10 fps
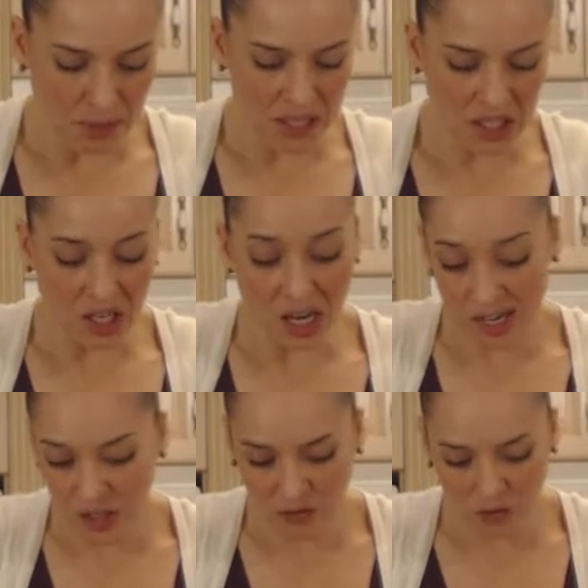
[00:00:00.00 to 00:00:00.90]

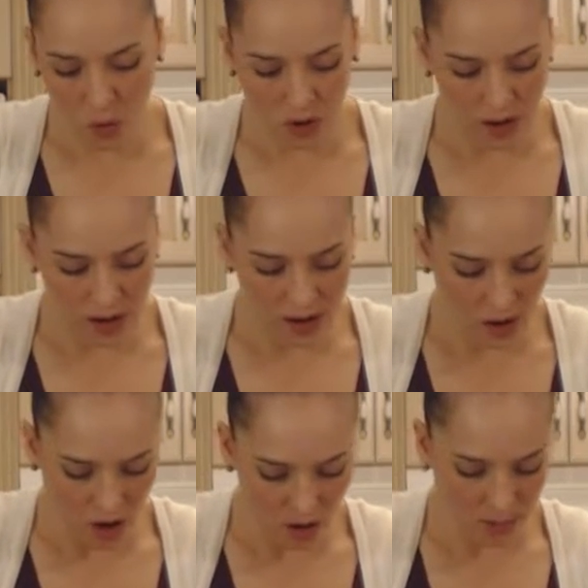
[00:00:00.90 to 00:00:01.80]
bite-sized for
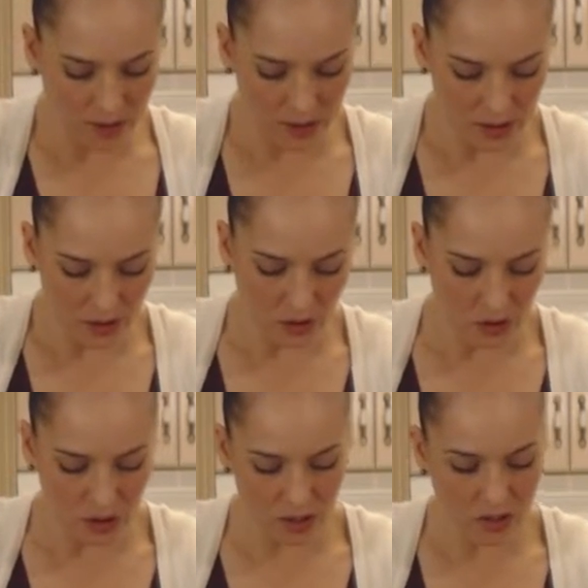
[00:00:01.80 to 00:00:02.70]
an omelet.
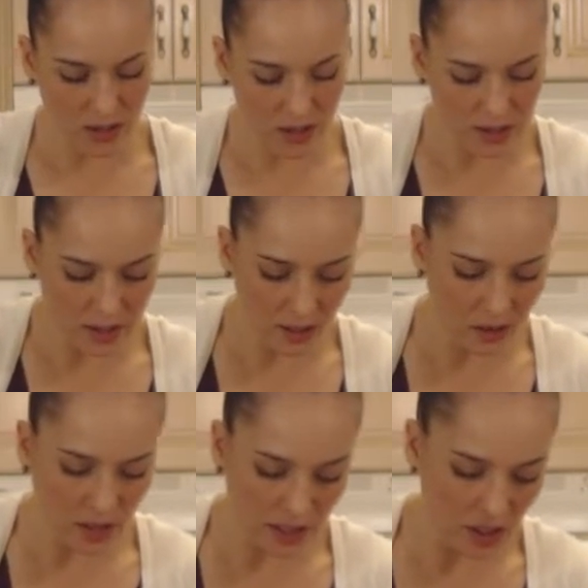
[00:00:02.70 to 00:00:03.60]
So just nice
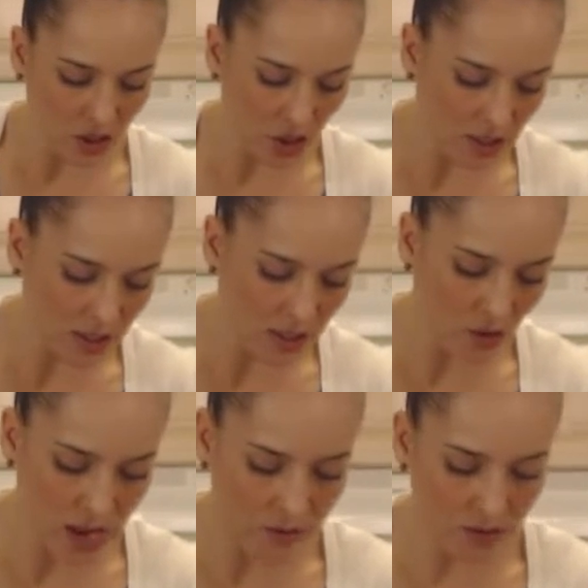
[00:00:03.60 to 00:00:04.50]
little tiny chunks. They
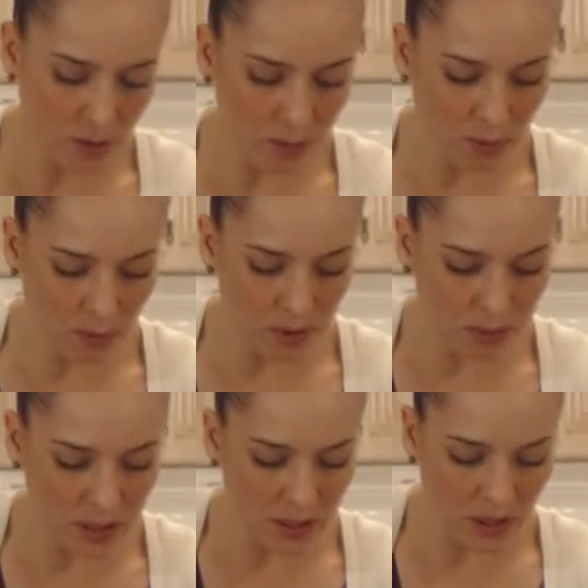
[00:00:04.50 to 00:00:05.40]
don't have to be
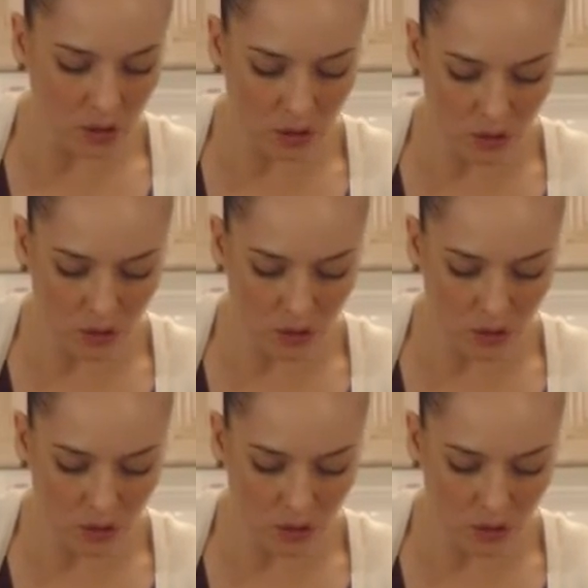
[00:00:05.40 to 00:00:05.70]
completely